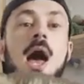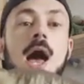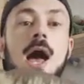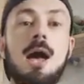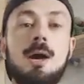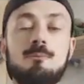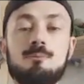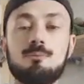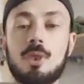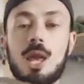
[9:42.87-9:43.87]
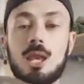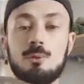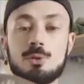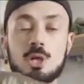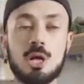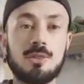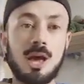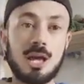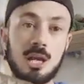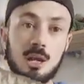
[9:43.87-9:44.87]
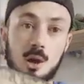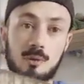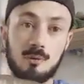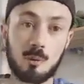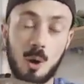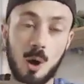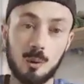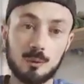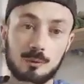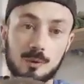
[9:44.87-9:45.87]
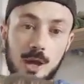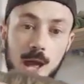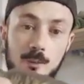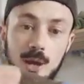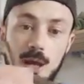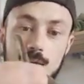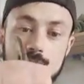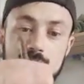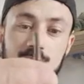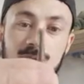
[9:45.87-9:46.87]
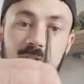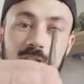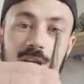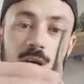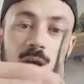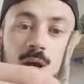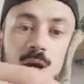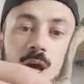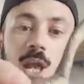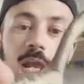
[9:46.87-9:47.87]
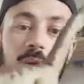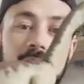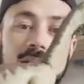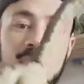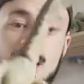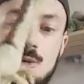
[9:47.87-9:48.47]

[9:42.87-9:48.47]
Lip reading: and I will show you that in an overall collective video. Like I said,